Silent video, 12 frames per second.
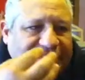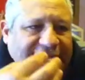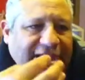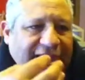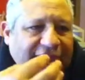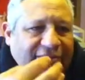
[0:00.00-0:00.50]

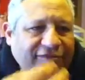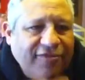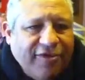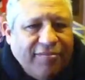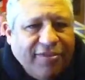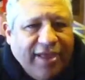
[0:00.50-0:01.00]
sign
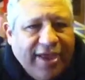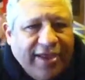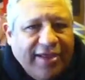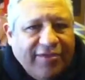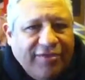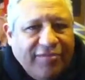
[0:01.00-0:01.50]
for a
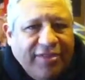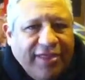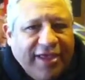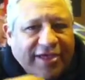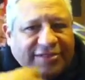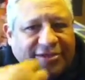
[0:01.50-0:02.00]
planet would be
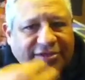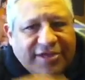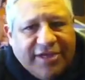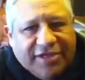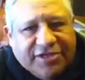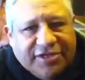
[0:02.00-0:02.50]
the
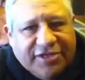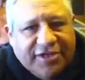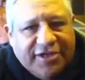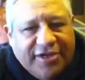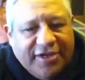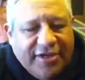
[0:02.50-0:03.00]
exaltation,
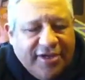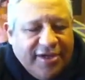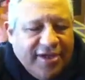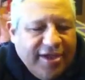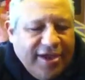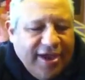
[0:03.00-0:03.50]

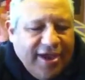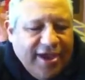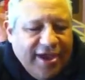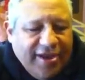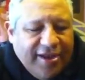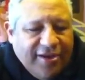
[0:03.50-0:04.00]

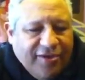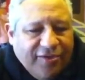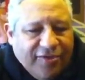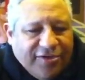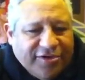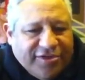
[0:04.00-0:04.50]
and the
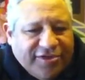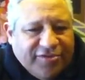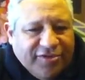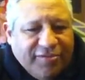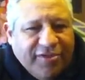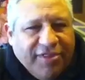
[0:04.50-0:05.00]
worst
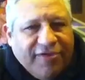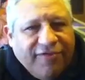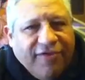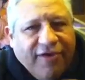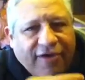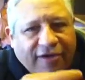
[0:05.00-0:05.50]
would be the
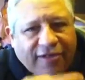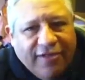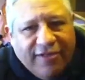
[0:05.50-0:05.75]
fall.